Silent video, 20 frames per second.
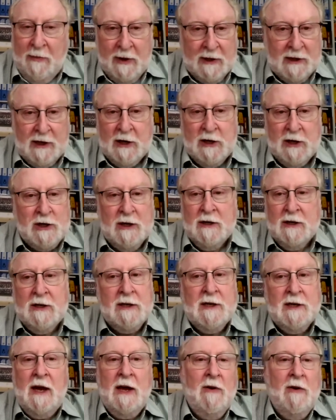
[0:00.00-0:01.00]
position to
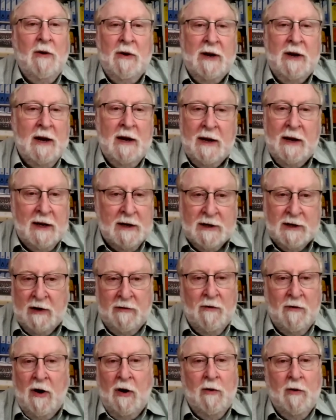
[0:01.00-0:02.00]
take on a
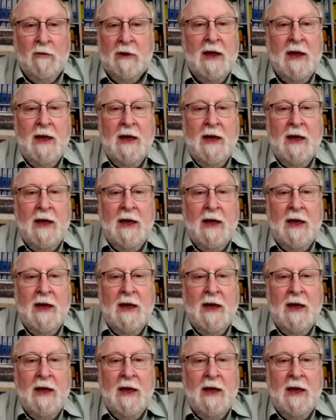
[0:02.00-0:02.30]
leading role.